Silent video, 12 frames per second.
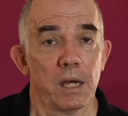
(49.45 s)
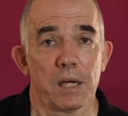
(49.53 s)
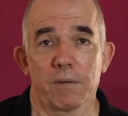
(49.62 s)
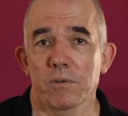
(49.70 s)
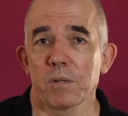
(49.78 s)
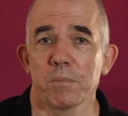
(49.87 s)

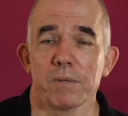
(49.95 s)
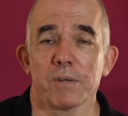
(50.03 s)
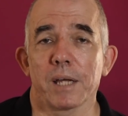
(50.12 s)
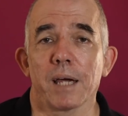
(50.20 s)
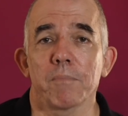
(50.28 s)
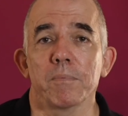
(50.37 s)
I've got a bit of a
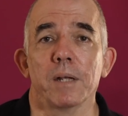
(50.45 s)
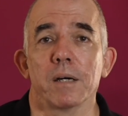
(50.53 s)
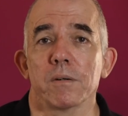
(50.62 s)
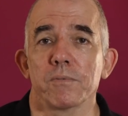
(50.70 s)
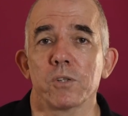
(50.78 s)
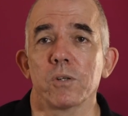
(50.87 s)
gap now
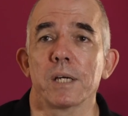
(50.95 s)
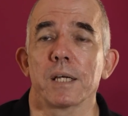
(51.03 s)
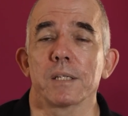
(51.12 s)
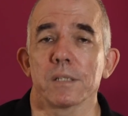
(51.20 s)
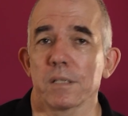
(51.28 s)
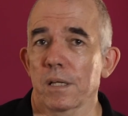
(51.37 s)
of two
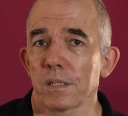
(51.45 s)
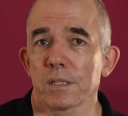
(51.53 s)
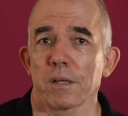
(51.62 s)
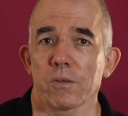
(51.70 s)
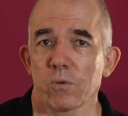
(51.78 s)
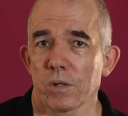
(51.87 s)
days, and then
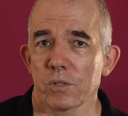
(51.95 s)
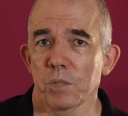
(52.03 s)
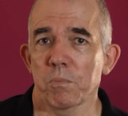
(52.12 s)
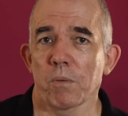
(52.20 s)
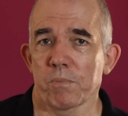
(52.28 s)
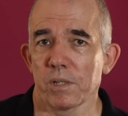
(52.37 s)
so I thought I'd
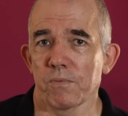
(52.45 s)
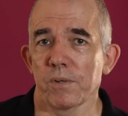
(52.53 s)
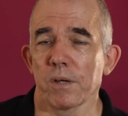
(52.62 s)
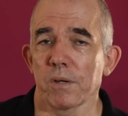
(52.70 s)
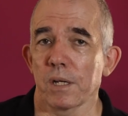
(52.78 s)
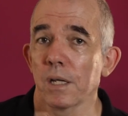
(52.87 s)
just pop this
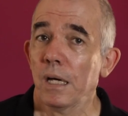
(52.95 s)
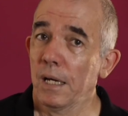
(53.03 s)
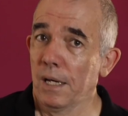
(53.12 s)
video in